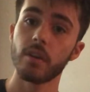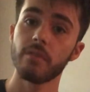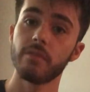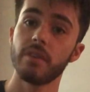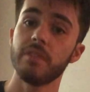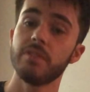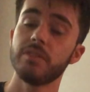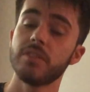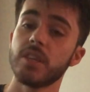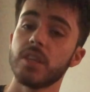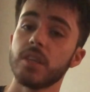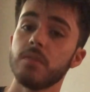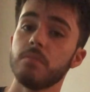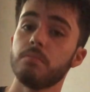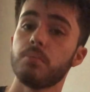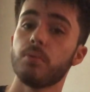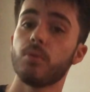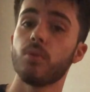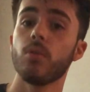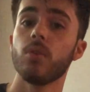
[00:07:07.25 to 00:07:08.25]
15,
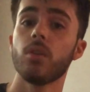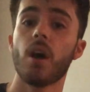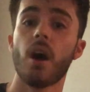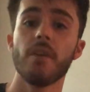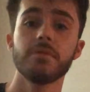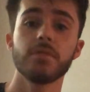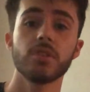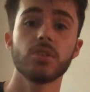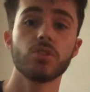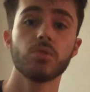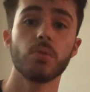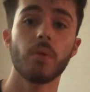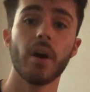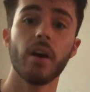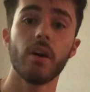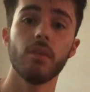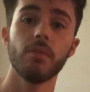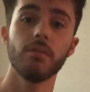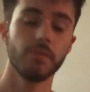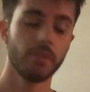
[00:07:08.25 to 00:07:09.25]
pull off to
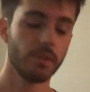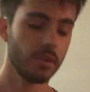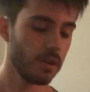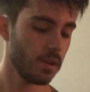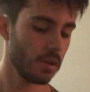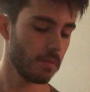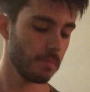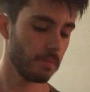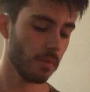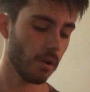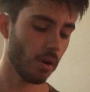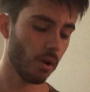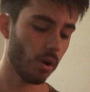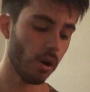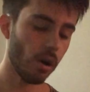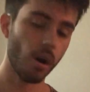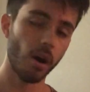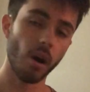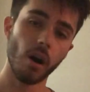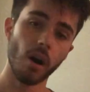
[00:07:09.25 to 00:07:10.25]
12,
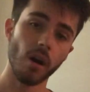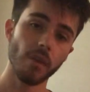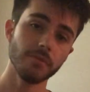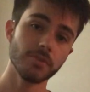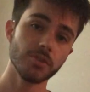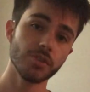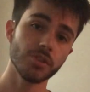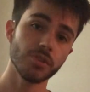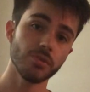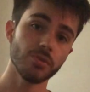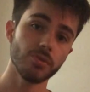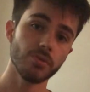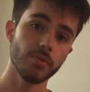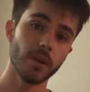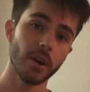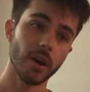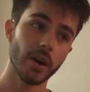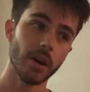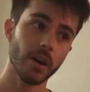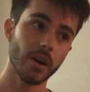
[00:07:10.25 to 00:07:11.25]
off to
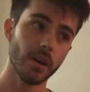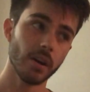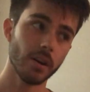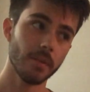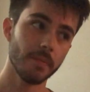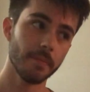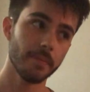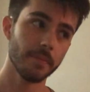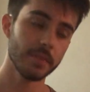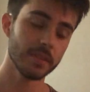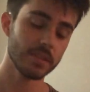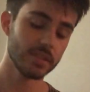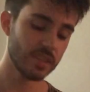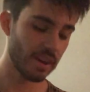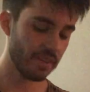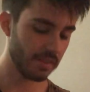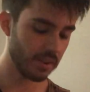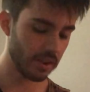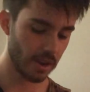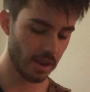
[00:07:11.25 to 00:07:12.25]

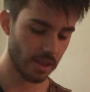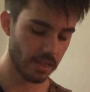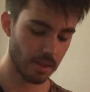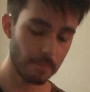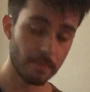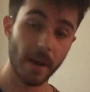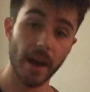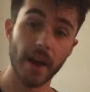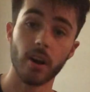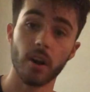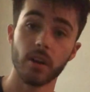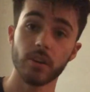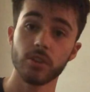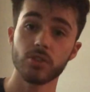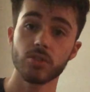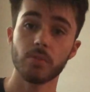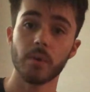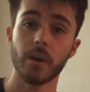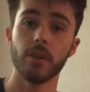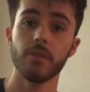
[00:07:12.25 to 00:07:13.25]
7, and then back on to
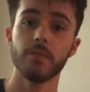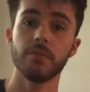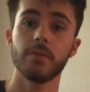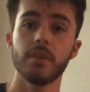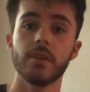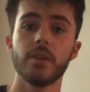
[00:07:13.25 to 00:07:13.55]
12.